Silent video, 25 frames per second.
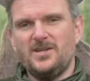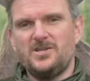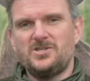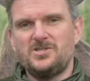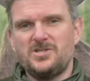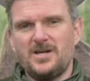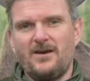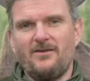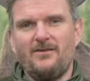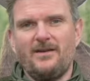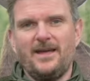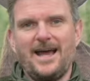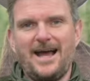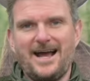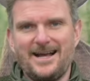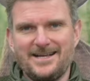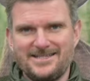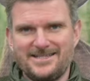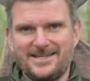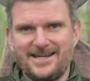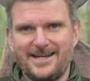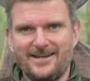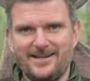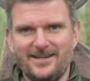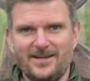you're generally
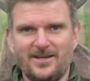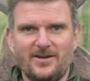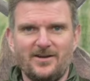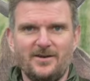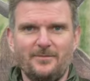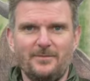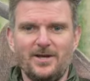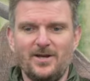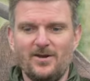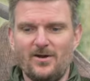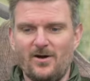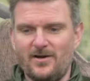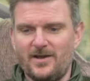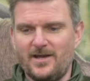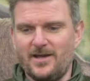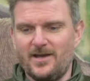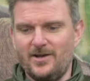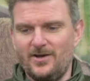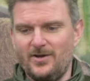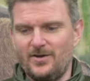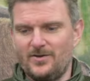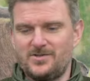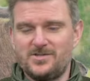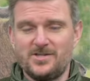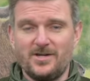accidentally going to be knocking
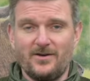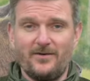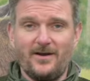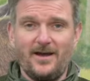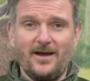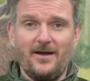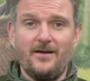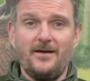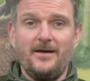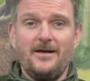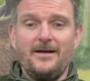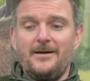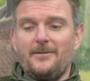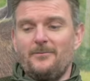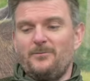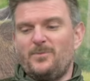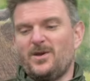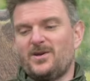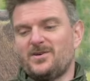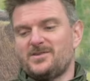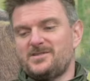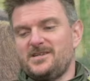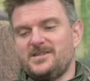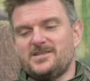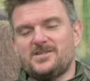and nudging around,
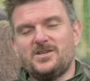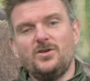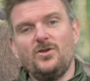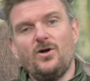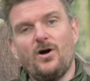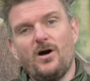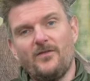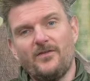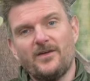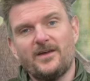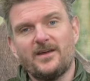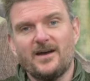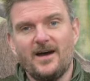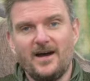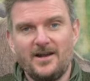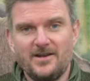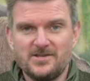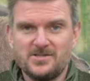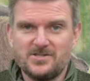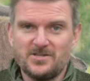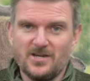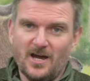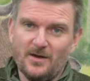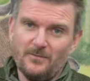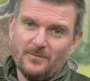because it's not the kind
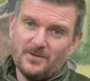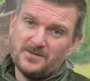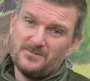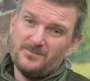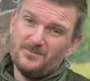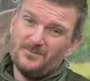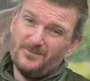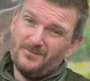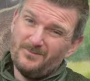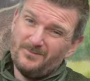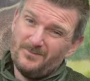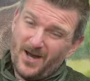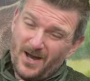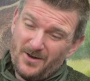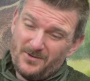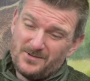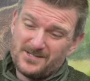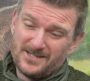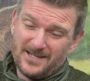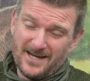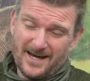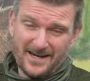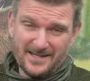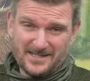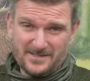of scope that's
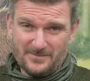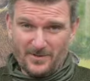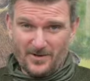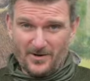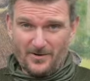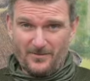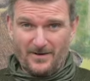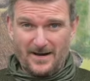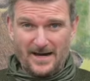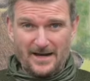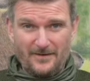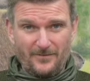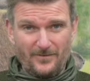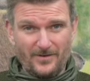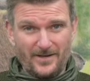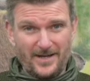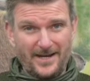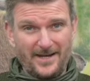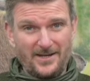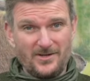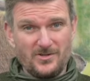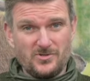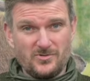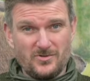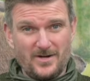most likely to be on a rifle
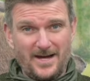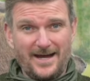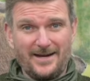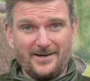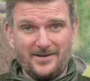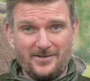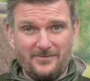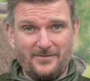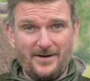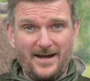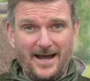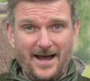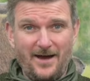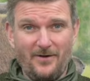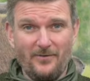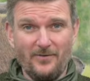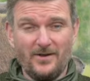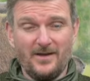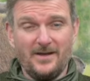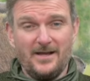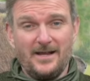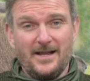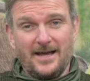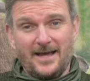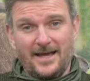getting dragged
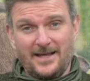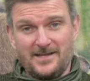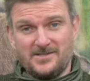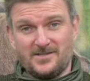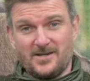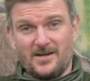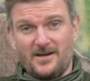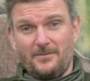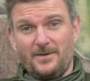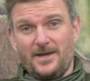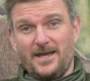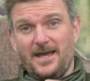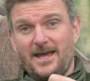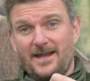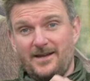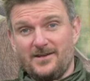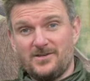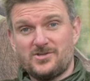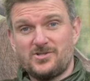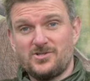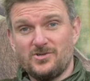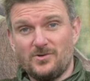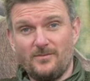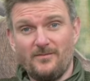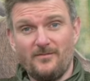around. It's going to be
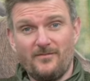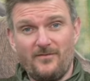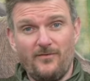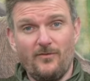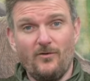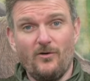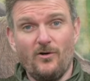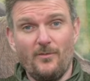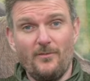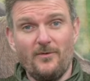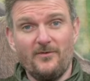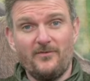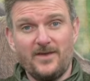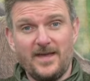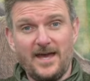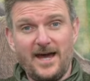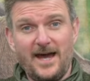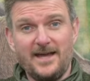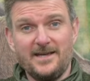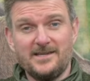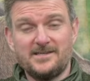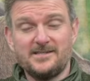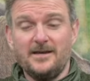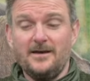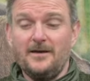in some form of
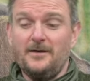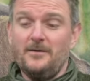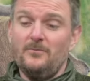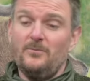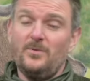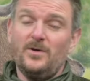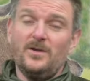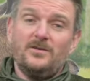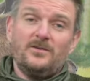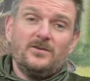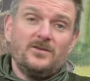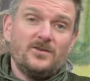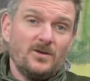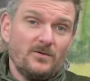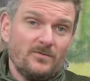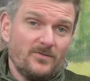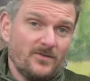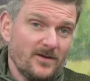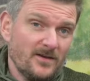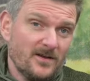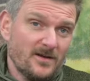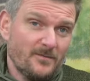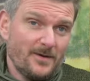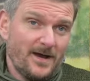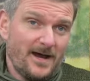case. But do
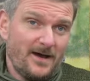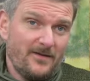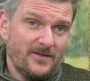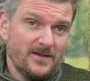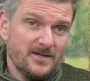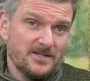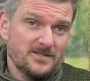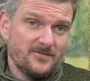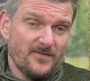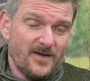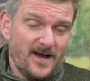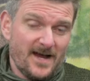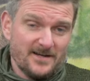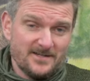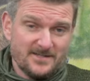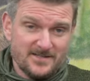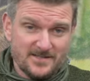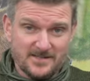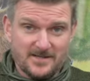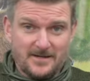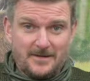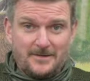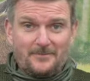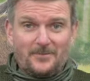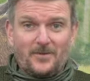think about these
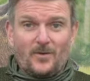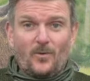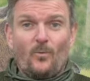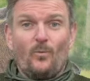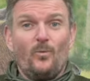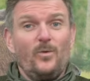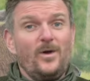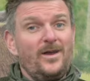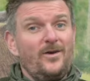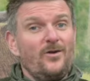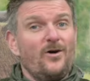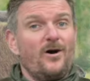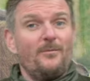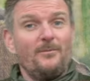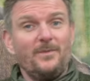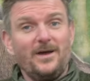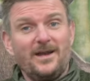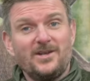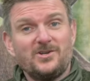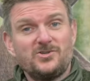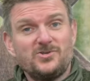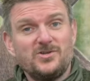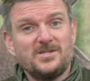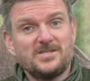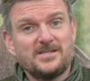factors. We're not
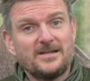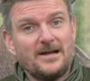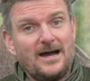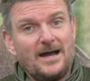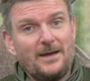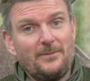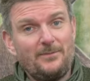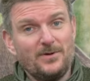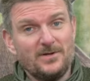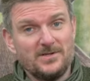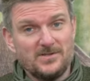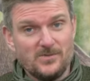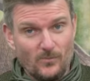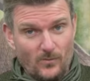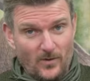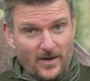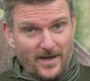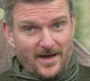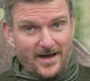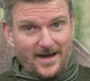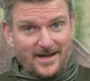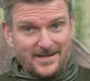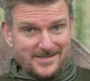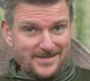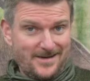military snipers,
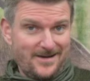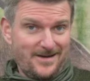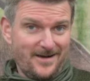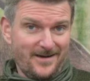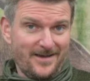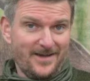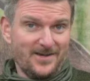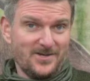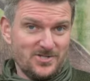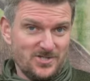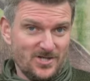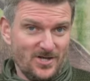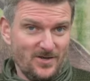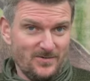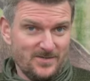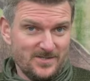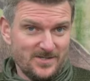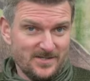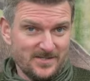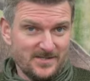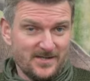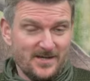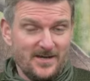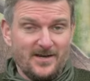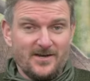we are target
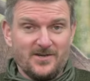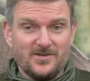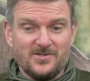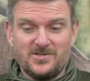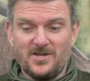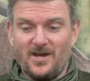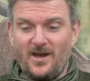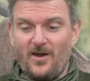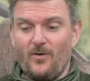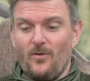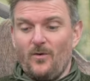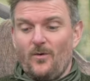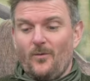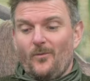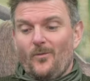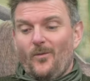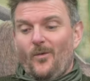shooters. So